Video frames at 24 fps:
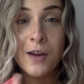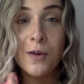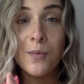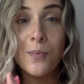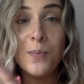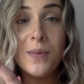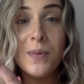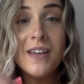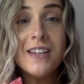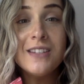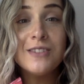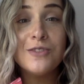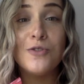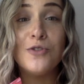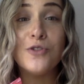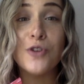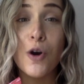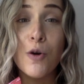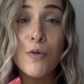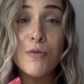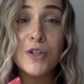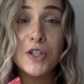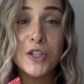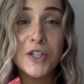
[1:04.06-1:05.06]
Bees
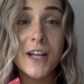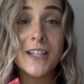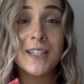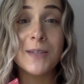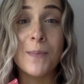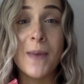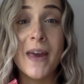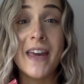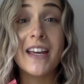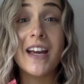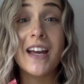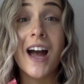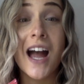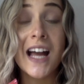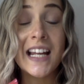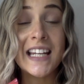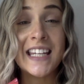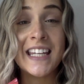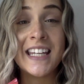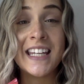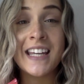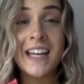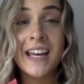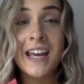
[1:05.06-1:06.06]
don't just make
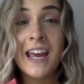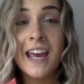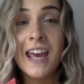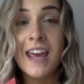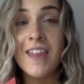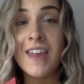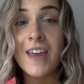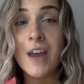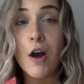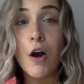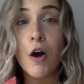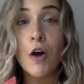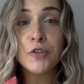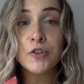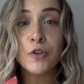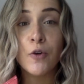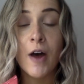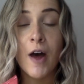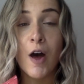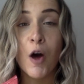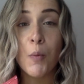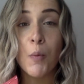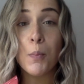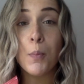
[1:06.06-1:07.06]
honey, they also
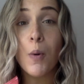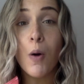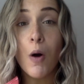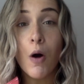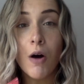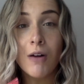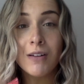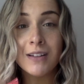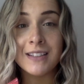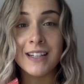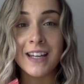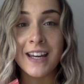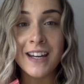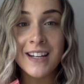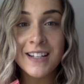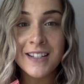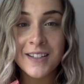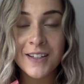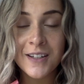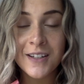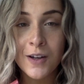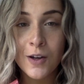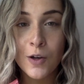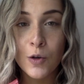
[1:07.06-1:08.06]
help pollinate,
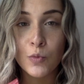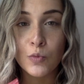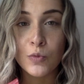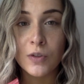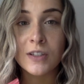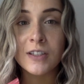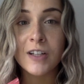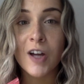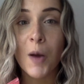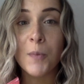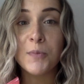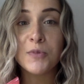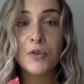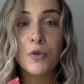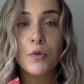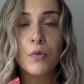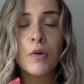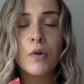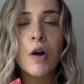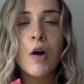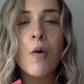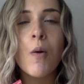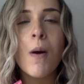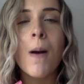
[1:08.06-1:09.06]
which helps
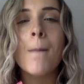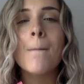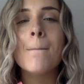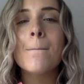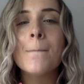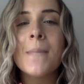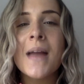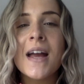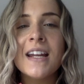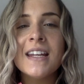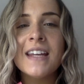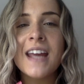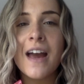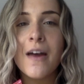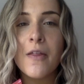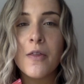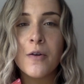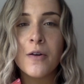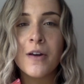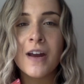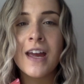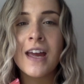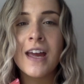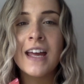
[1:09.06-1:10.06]
grow many
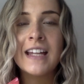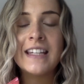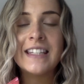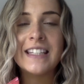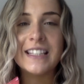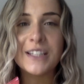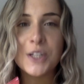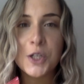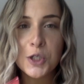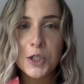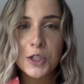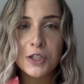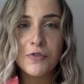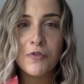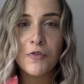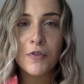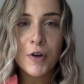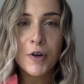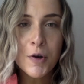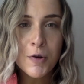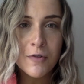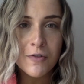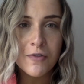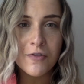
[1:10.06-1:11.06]
other delicious
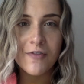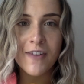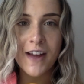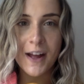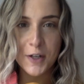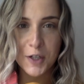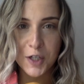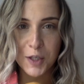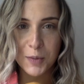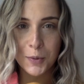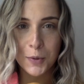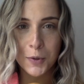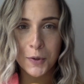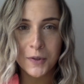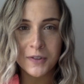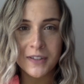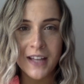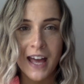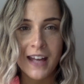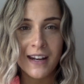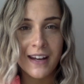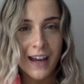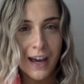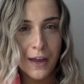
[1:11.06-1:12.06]
fruit, vegetables,
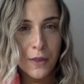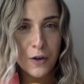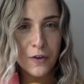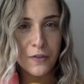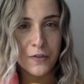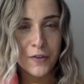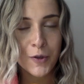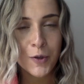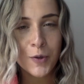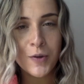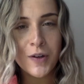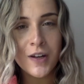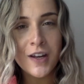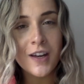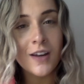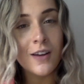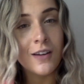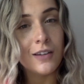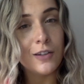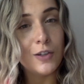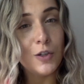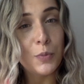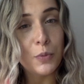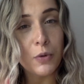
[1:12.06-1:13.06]
and other food
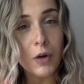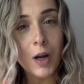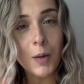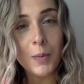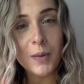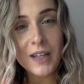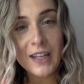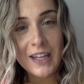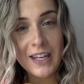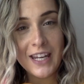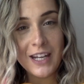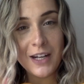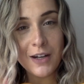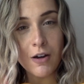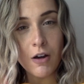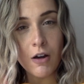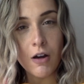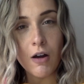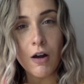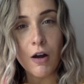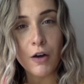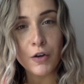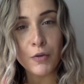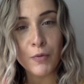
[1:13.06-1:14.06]
you probably eat
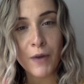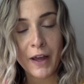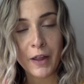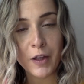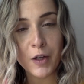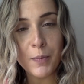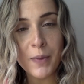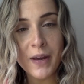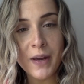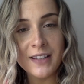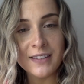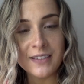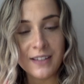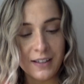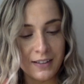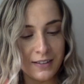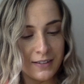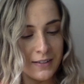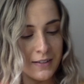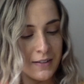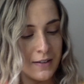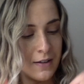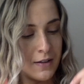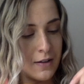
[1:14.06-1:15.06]
on a regular basis.
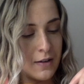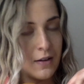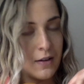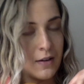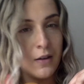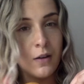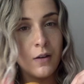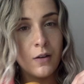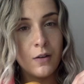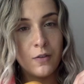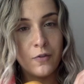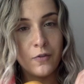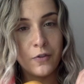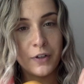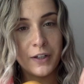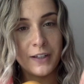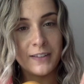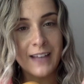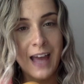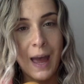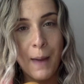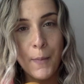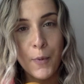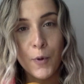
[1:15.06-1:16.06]
For
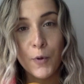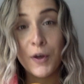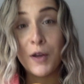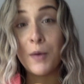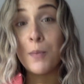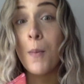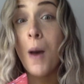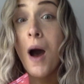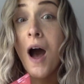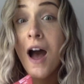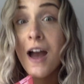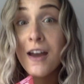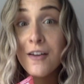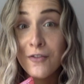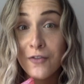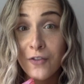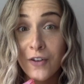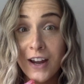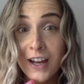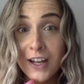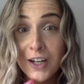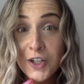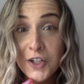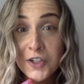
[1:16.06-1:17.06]
example, in my
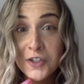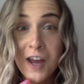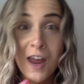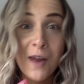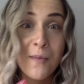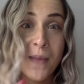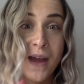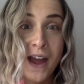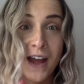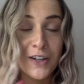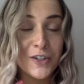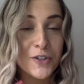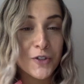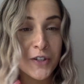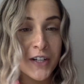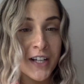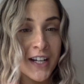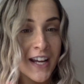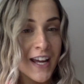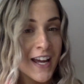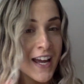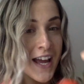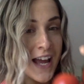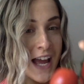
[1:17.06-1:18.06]
fridge and pantry,
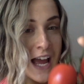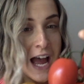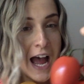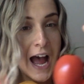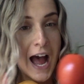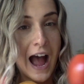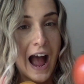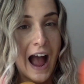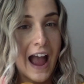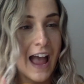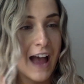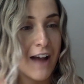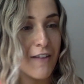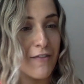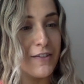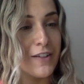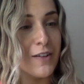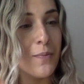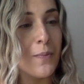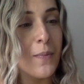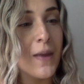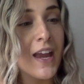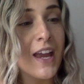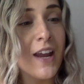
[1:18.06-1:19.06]
I have
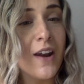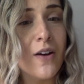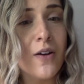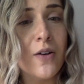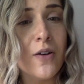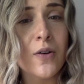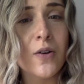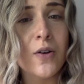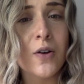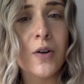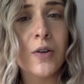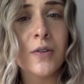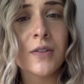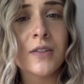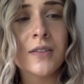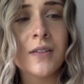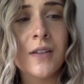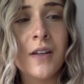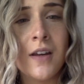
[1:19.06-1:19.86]
tomatoes,